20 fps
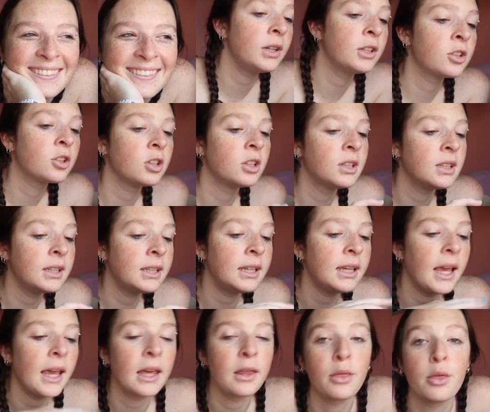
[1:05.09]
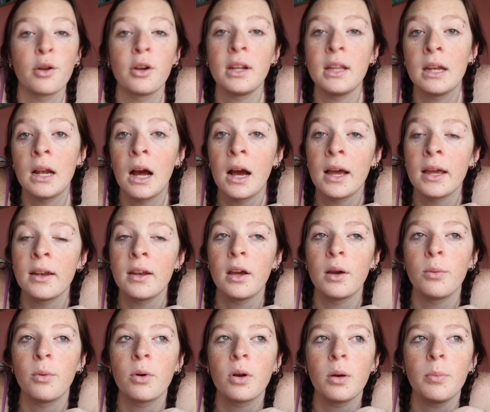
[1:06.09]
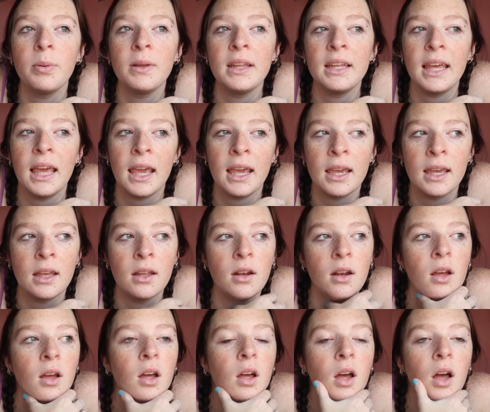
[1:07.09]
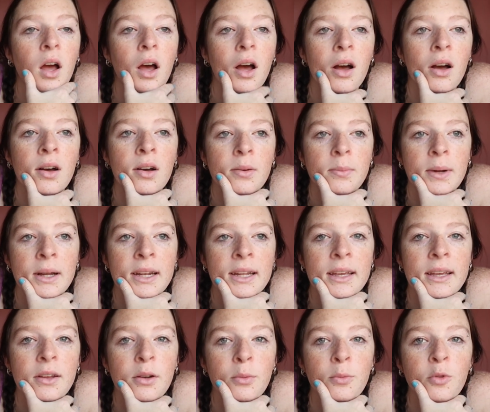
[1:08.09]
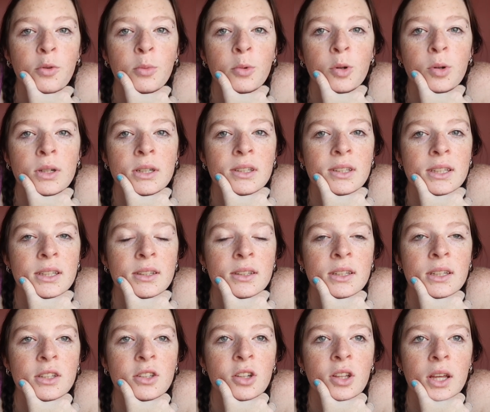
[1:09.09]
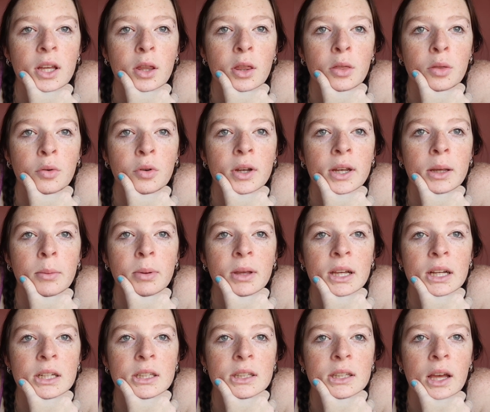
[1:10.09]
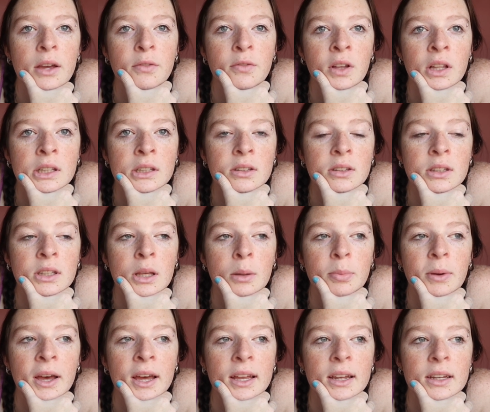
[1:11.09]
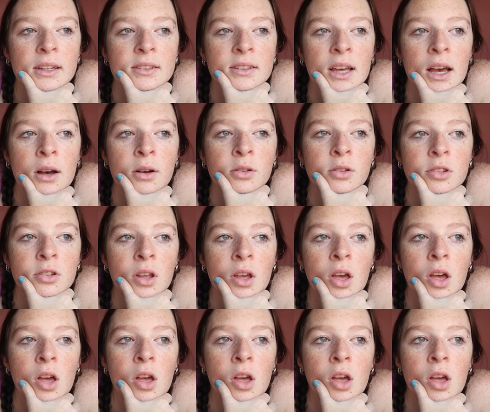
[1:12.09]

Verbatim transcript: It's currently 8.39. I woke up at like 8. Um, I didn't get home from Corey's last night till like 3 because I fell asleep at his house.